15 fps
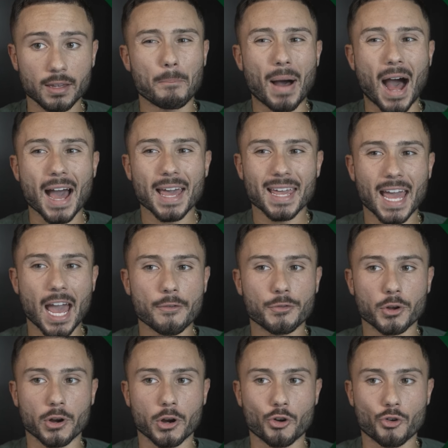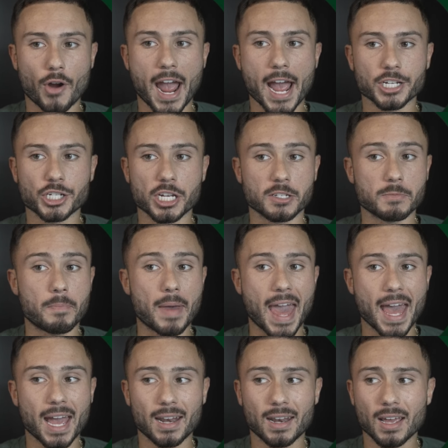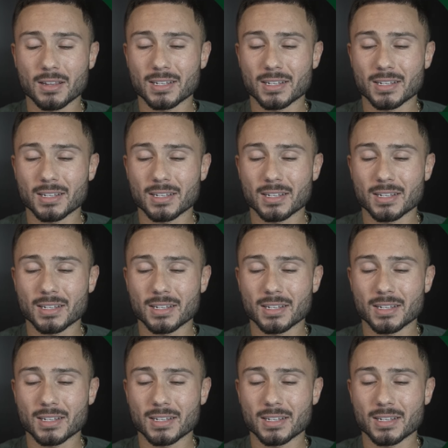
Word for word: Buying after a crash is bad.